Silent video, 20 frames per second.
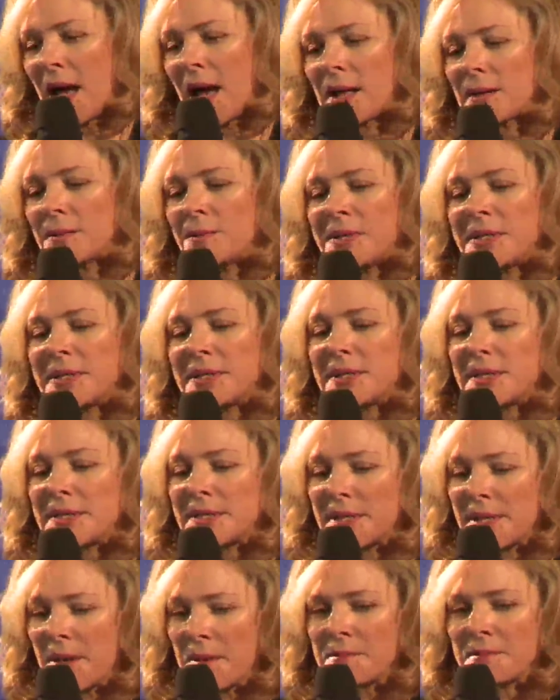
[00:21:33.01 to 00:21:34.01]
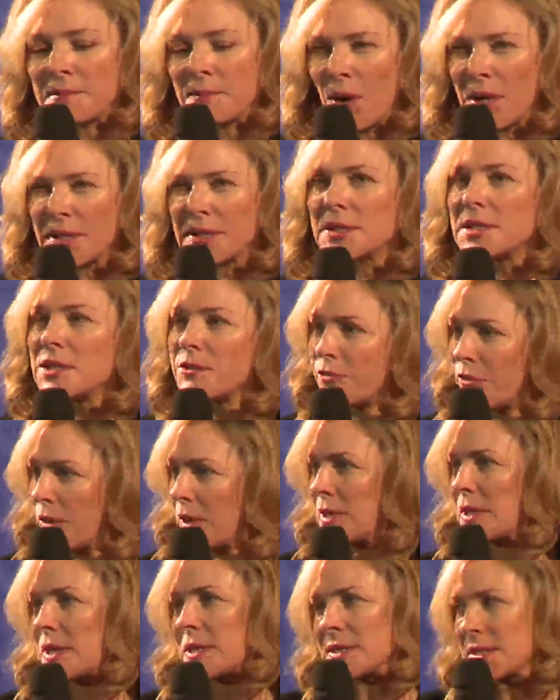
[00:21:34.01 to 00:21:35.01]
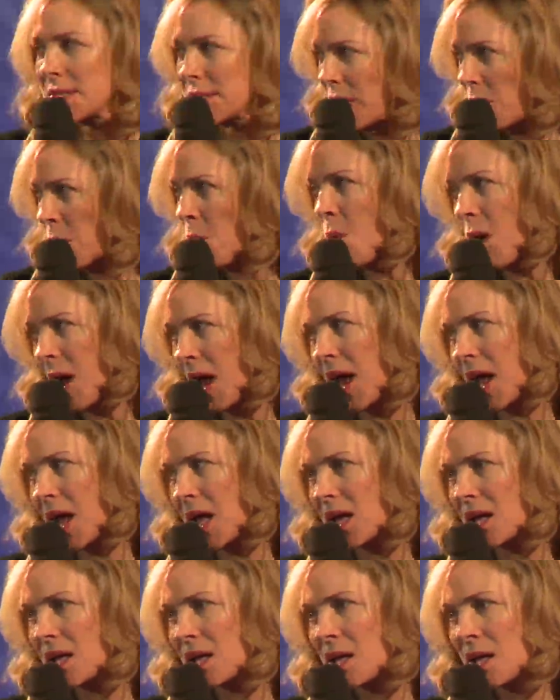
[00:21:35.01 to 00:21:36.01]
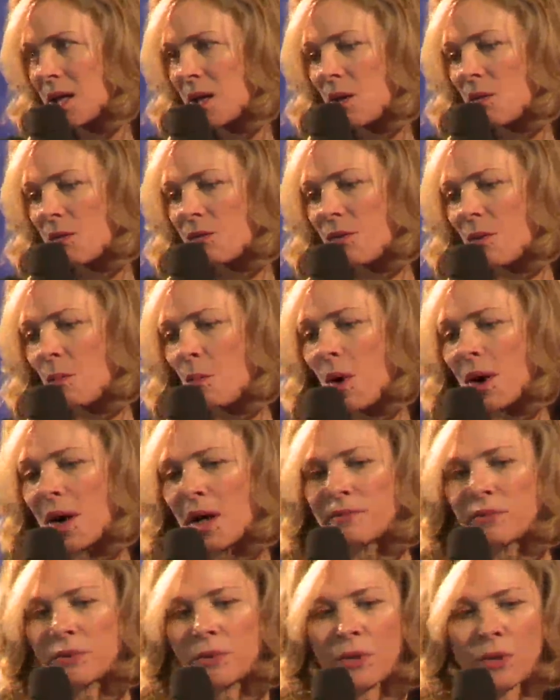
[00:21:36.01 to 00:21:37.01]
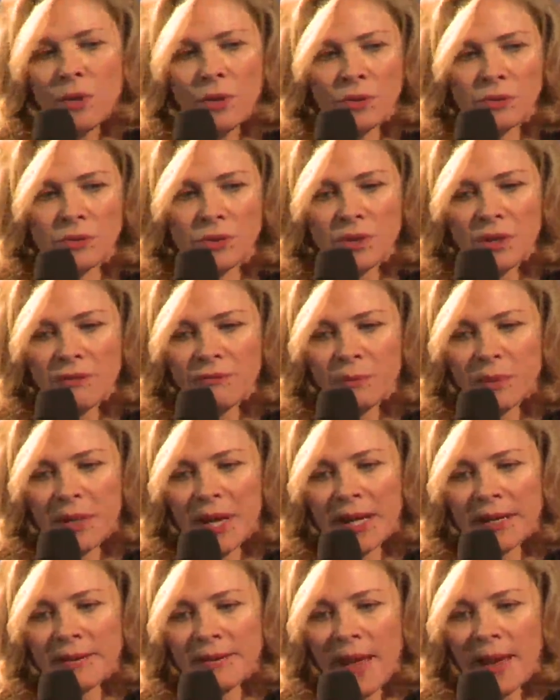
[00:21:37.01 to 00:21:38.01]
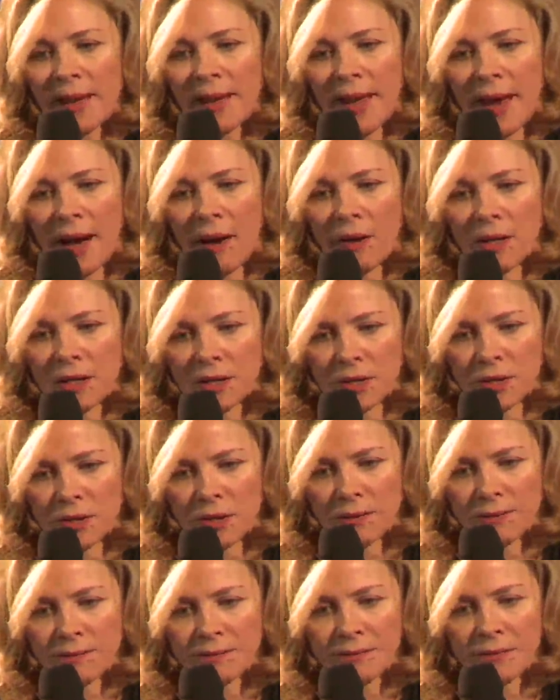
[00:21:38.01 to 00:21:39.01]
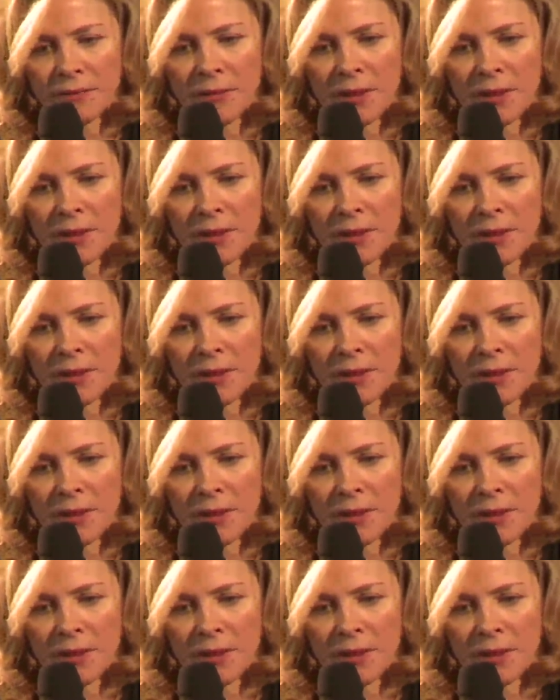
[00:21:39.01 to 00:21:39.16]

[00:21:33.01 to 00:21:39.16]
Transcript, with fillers: I'll be somewhat different in some way from what I've learned of playing that character.